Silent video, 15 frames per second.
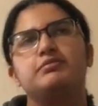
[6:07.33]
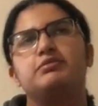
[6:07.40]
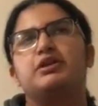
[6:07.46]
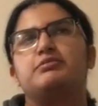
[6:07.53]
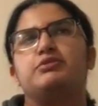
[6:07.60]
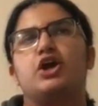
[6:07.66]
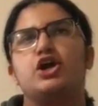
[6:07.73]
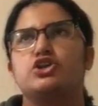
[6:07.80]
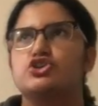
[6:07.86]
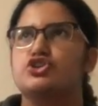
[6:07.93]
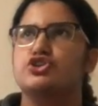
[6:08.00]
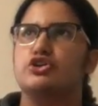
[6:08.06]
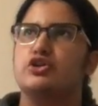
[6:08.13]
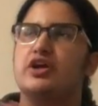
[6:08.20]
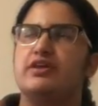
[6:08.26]
but I'm not
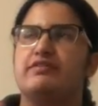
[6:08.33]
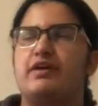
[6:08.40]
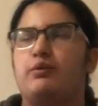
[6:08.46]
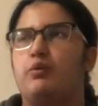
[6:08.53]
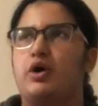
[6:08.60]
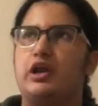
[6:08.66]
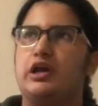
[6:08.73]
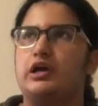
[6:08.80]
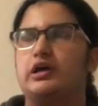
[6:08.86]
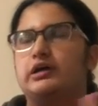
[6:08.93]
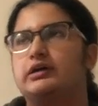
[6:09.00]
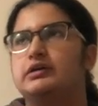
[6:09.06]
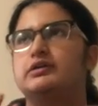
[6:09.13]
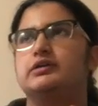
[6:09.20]
sure if I want to